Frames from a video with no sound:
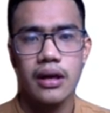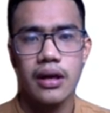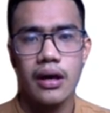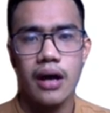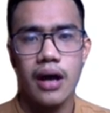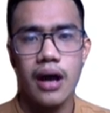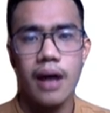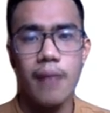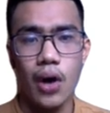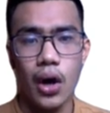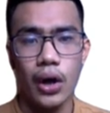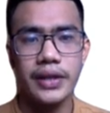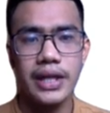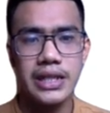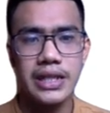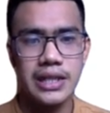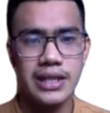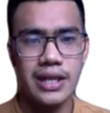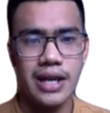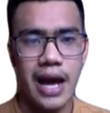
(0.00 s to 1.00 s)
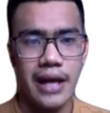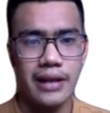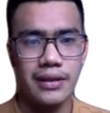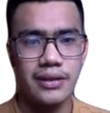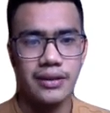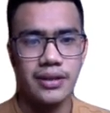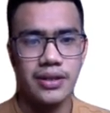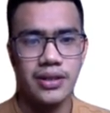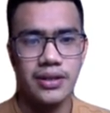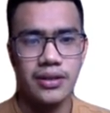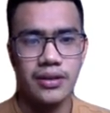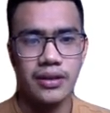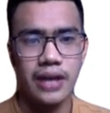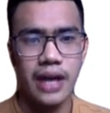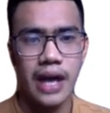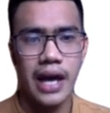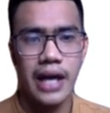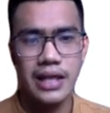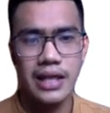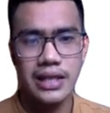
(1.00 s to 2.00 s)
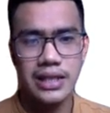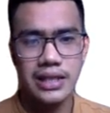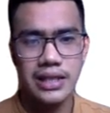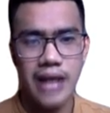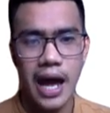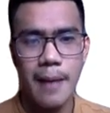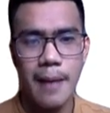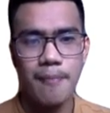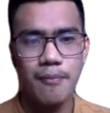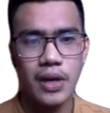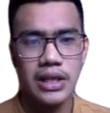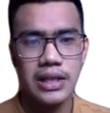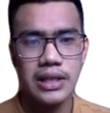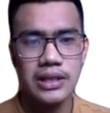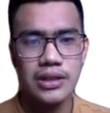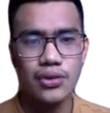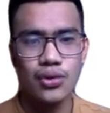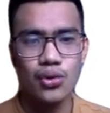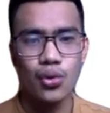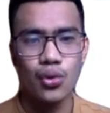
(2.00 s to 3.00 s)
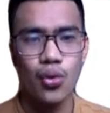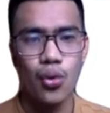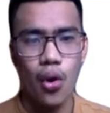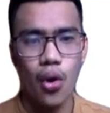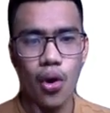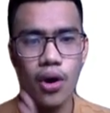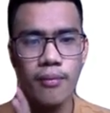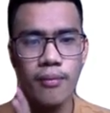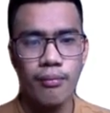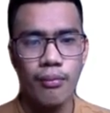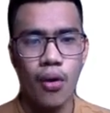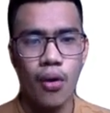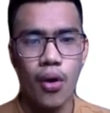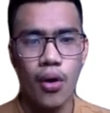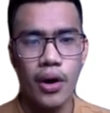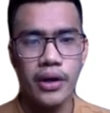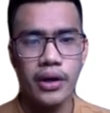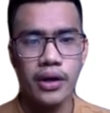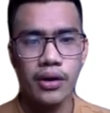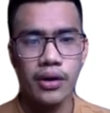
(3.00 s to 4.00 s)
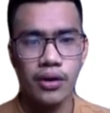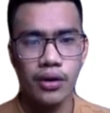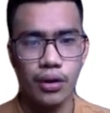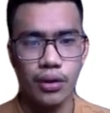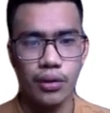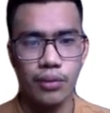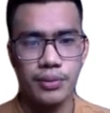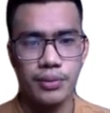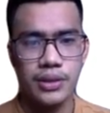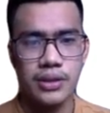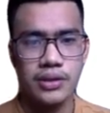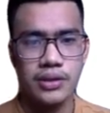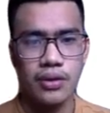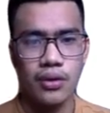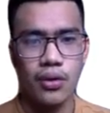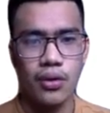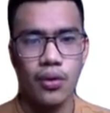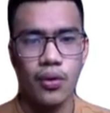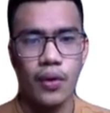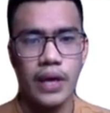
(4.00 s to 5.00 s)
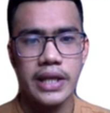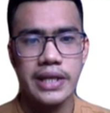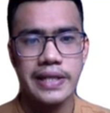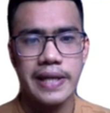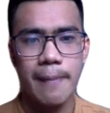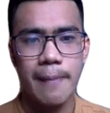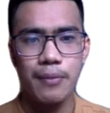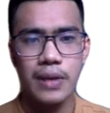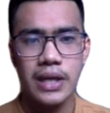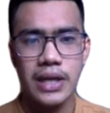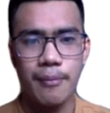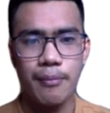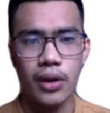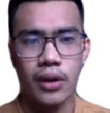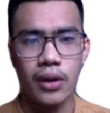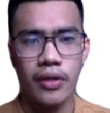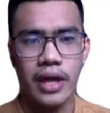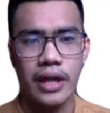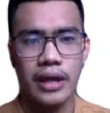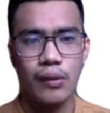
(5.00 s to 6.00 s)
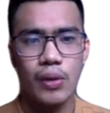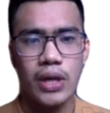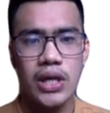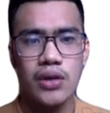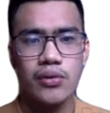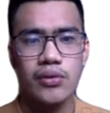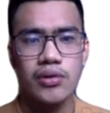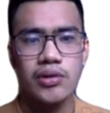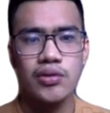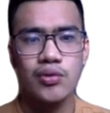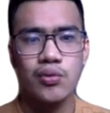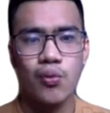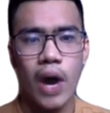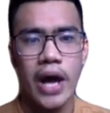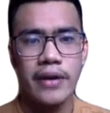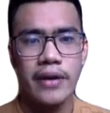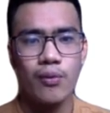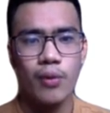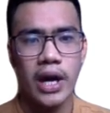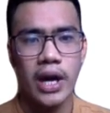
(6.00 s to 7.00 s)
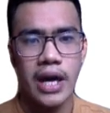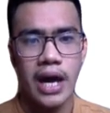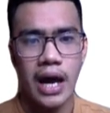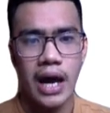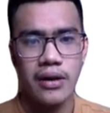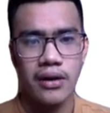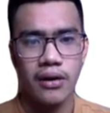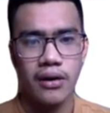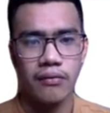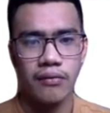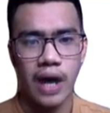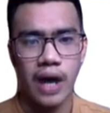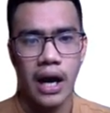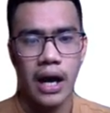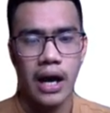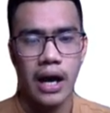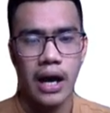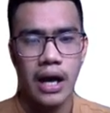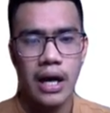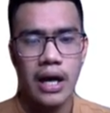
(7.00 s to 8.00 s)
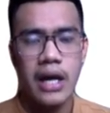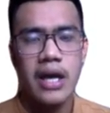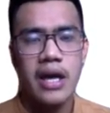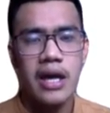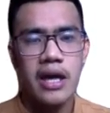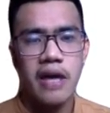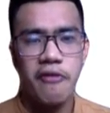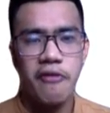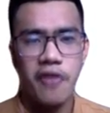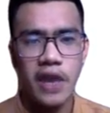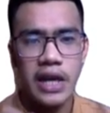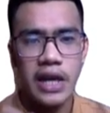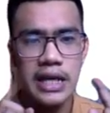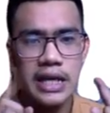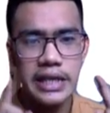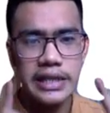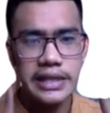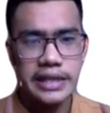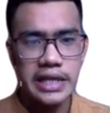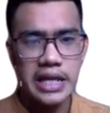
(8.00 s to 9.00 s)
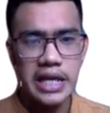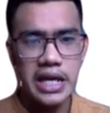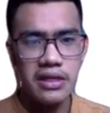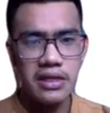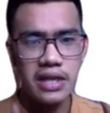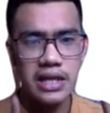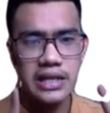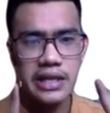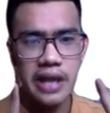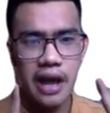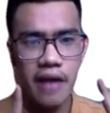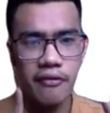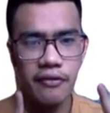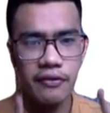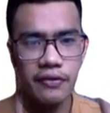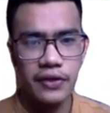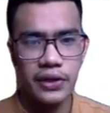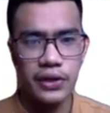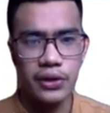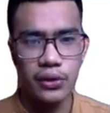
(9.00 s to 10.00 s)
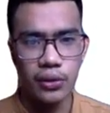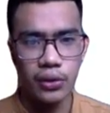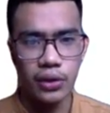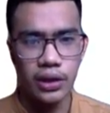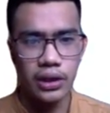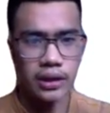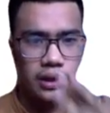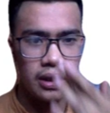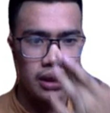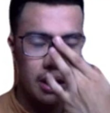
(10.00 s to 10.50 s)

among the strands. Okay, this time it's two or more groups. So it's applicable that we use one-way ANOVA. If you are listening this afternoon,